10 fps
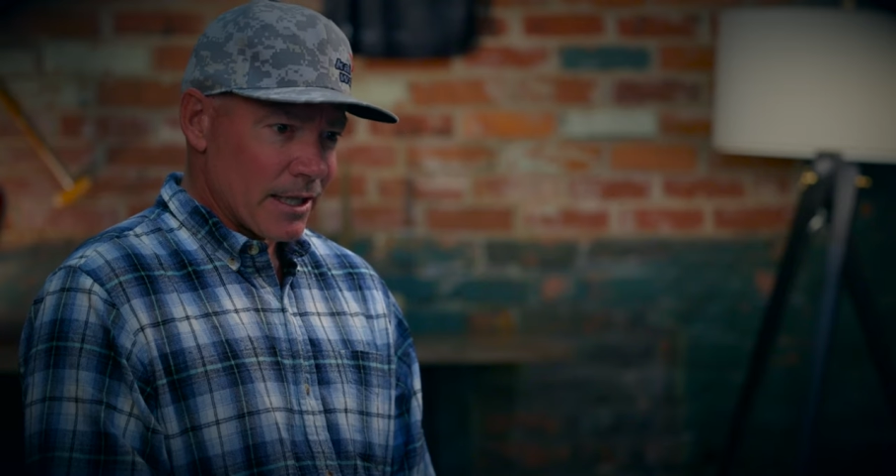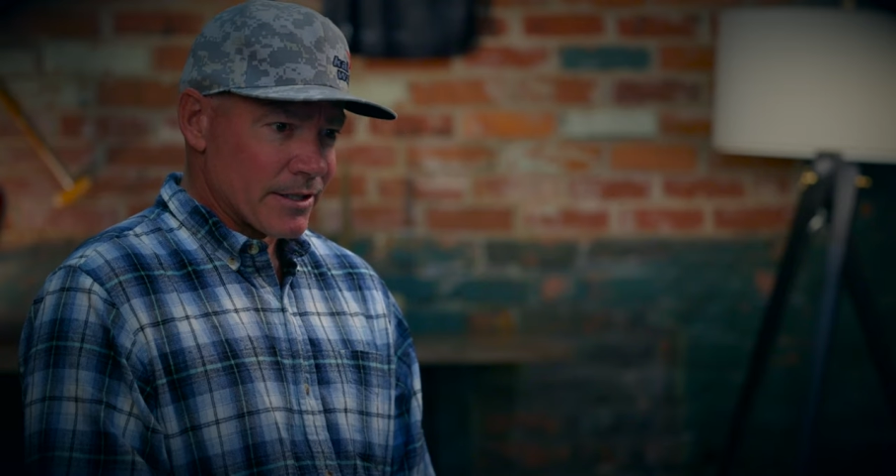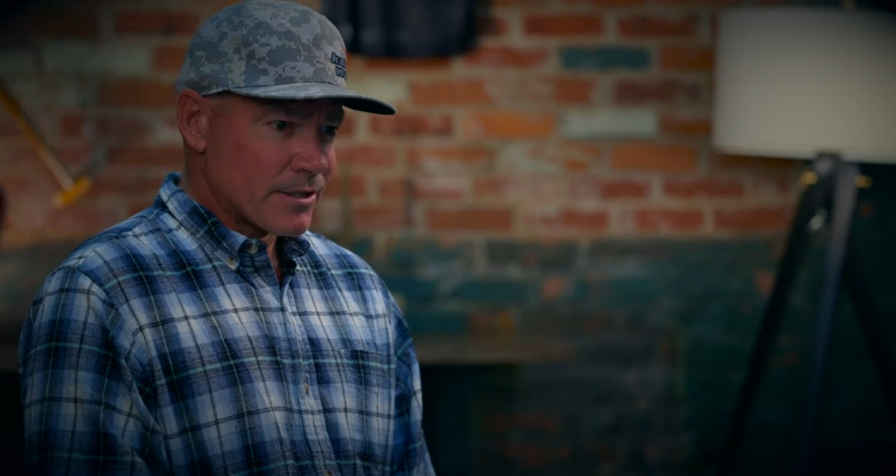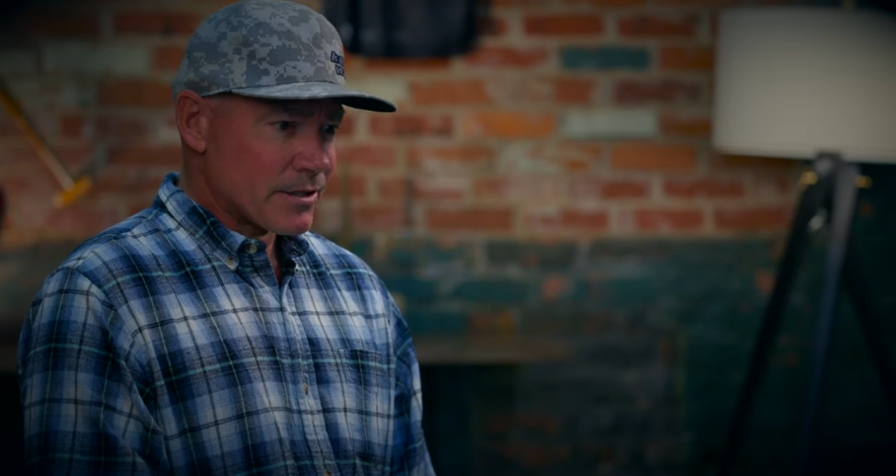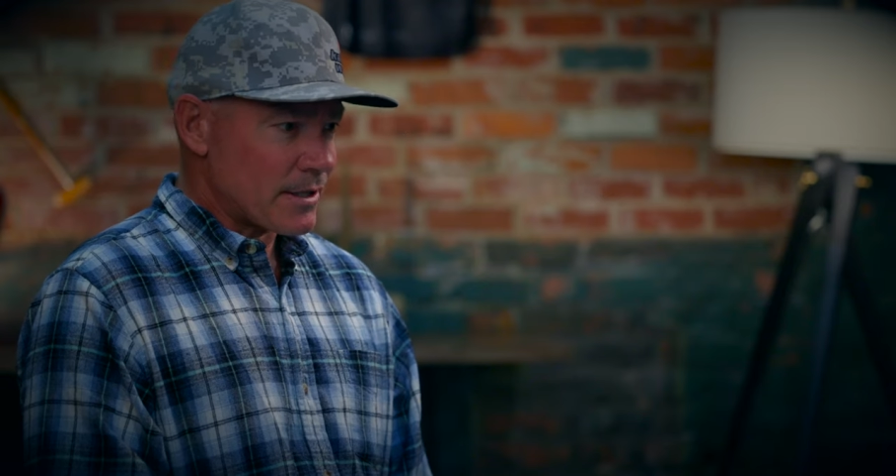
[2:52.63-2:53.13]

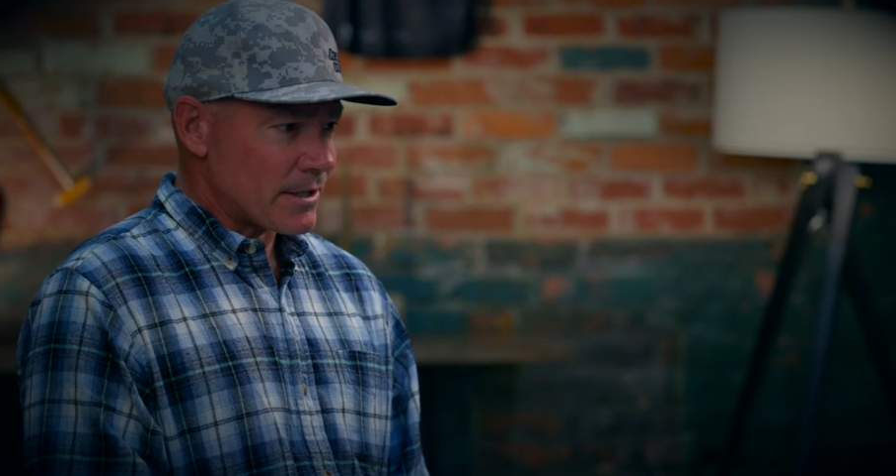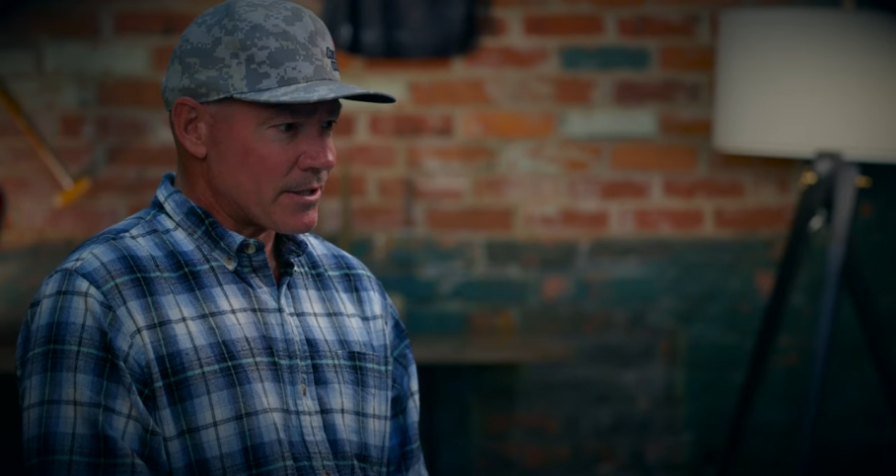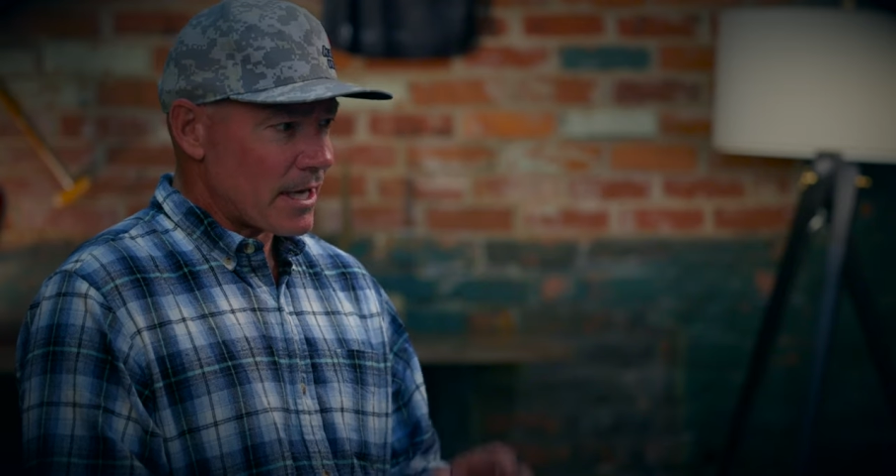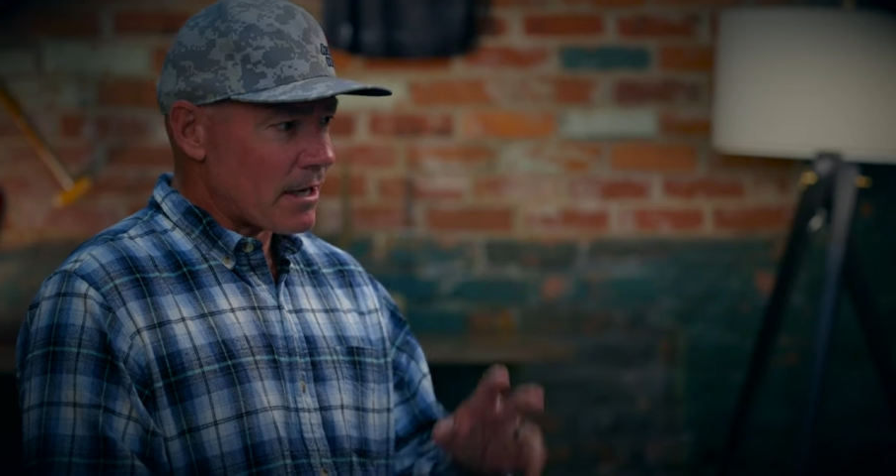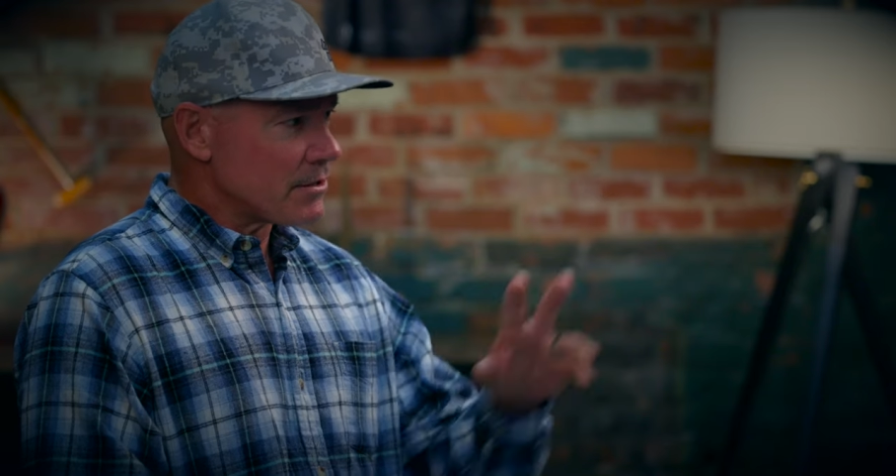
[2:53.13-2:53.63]
let's let's
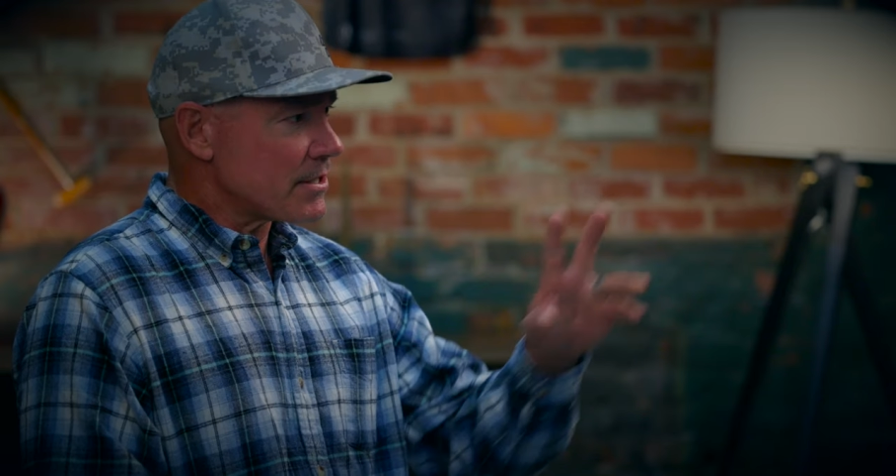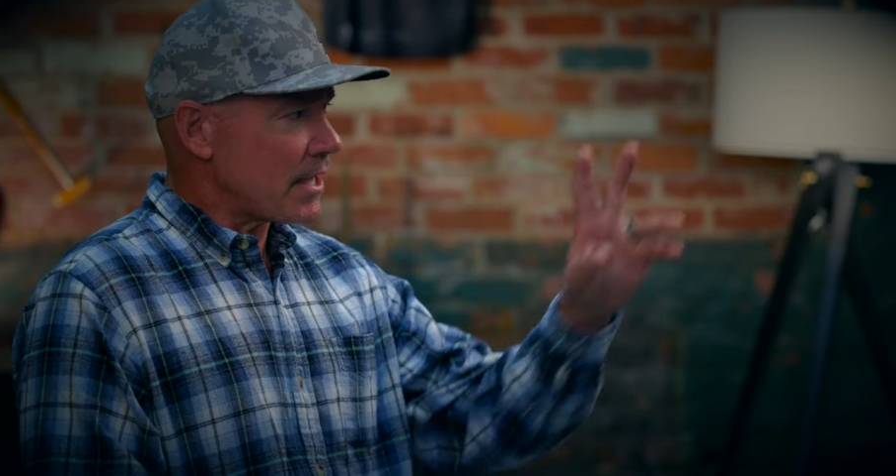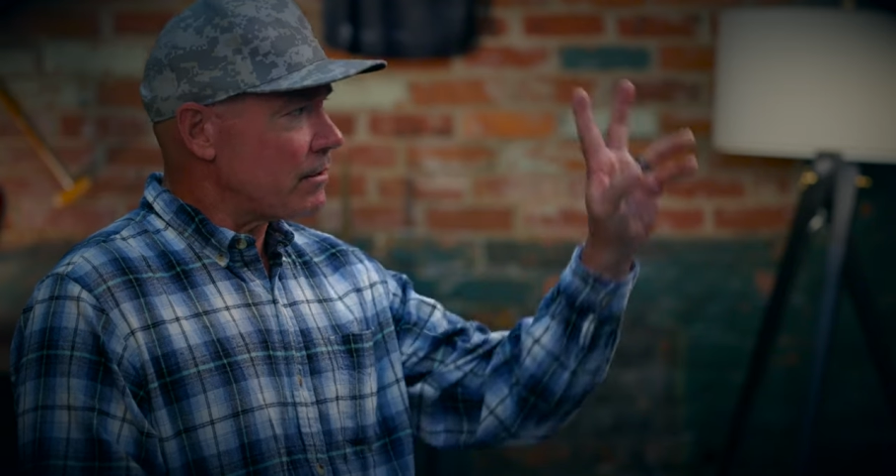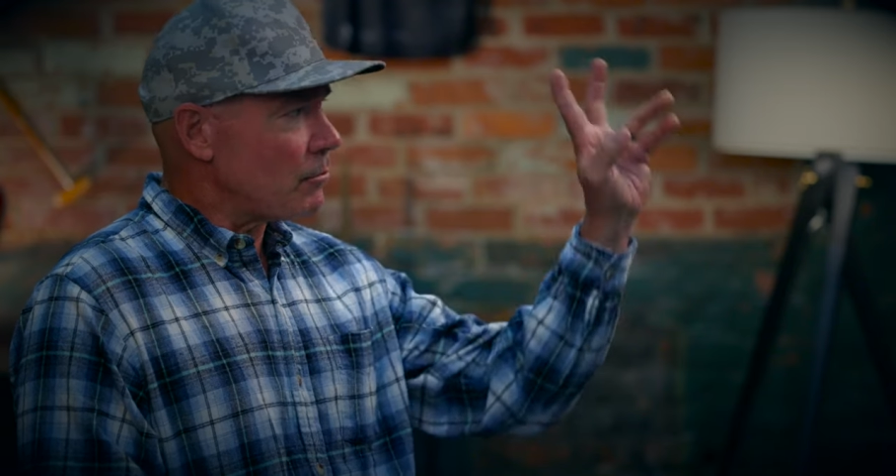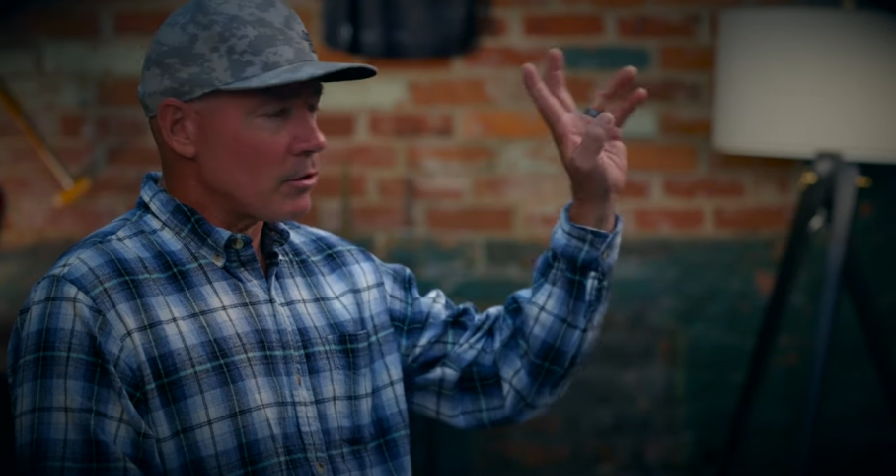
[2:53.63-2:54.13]
head
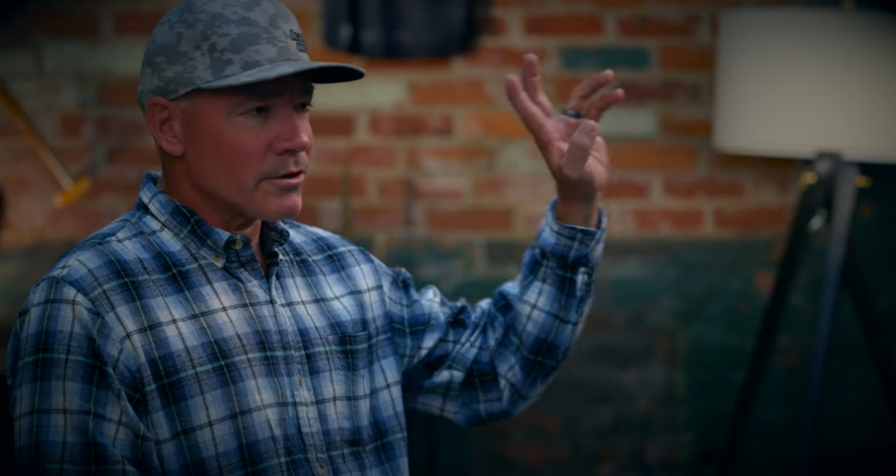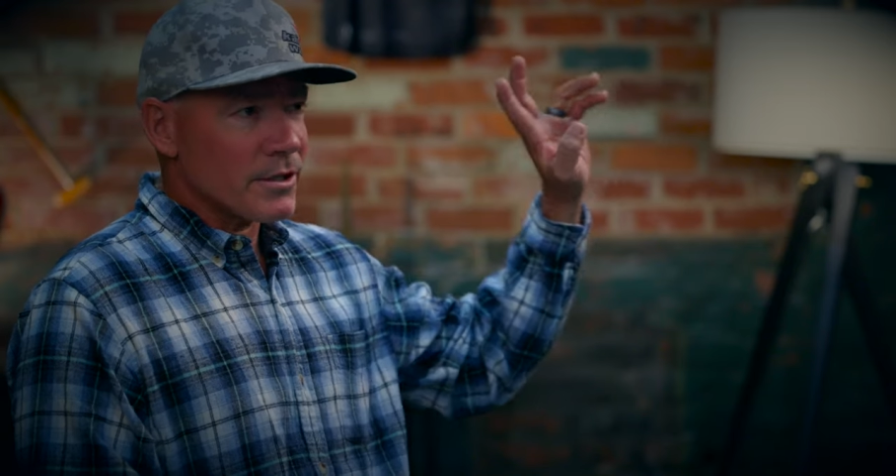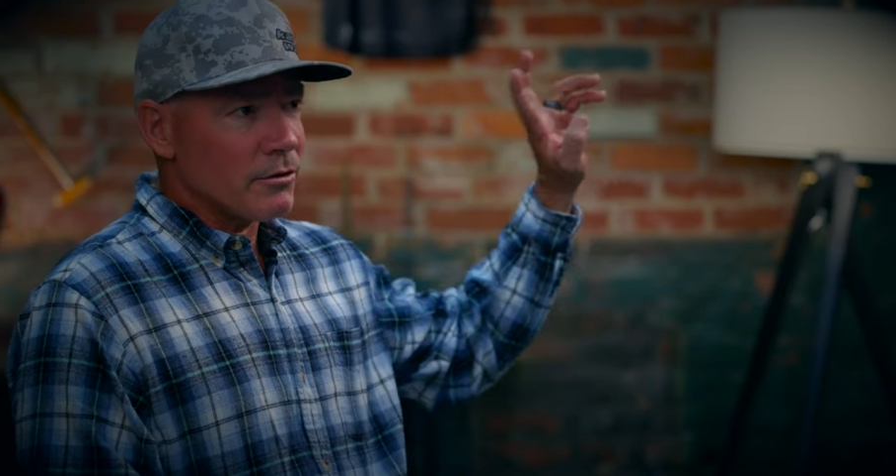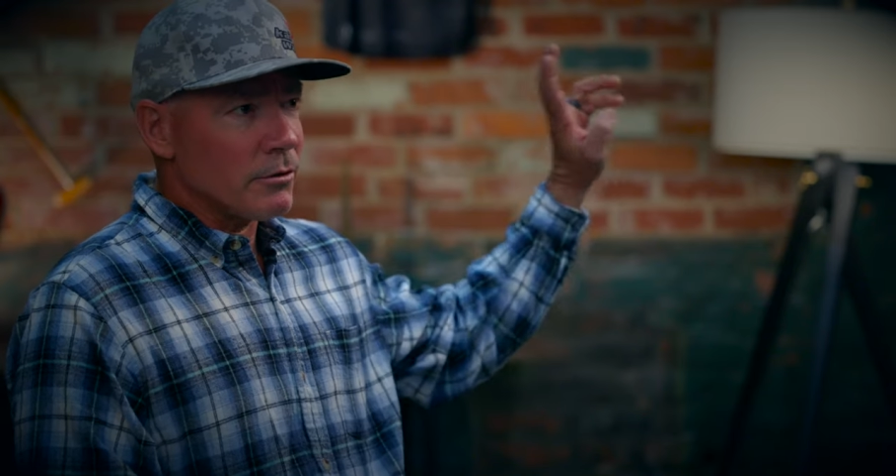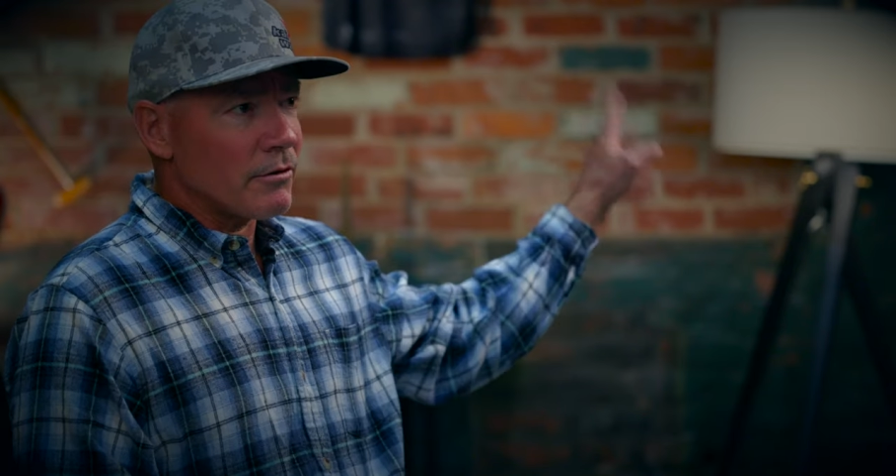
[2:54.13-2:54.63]
outside the Mokes
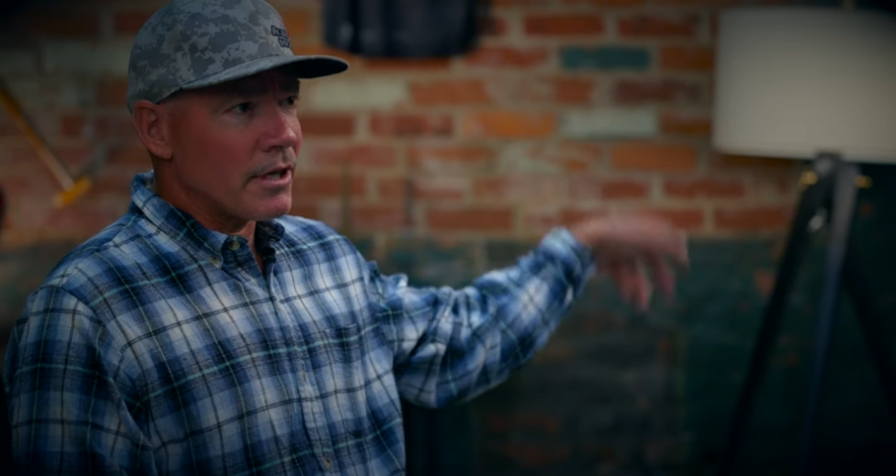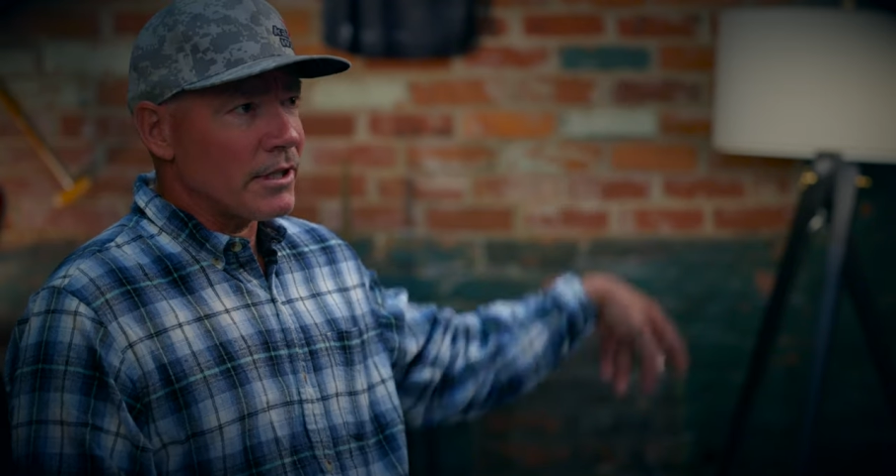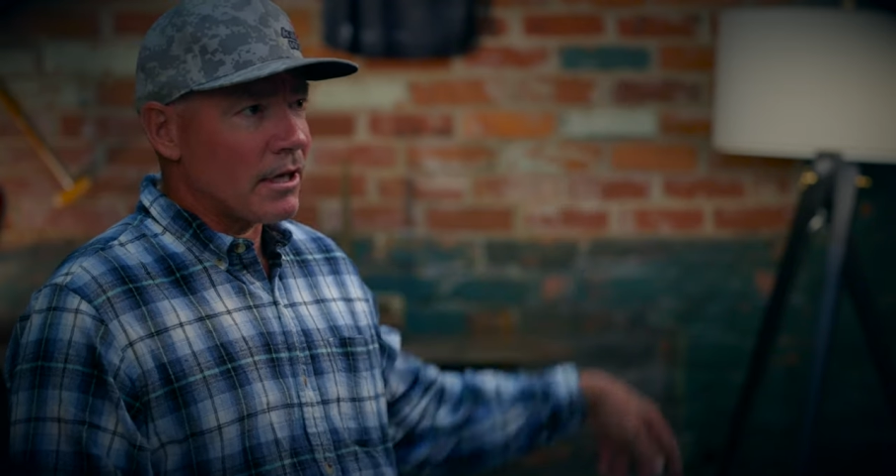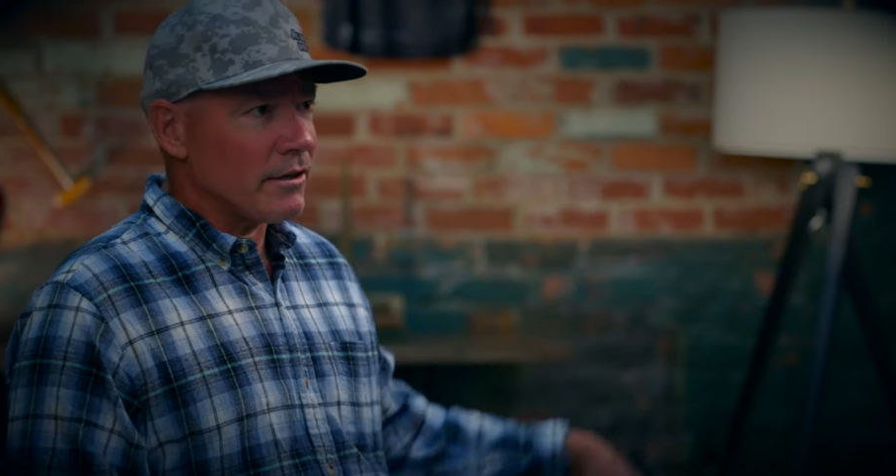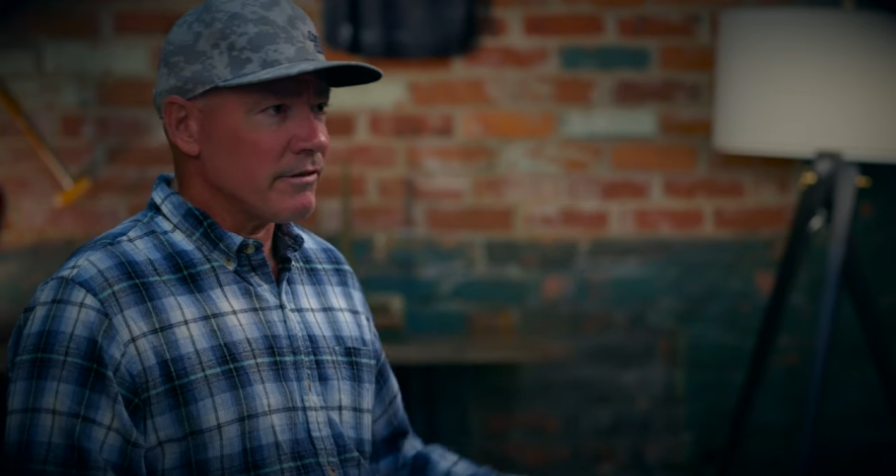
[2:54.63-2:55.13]
and do a run down to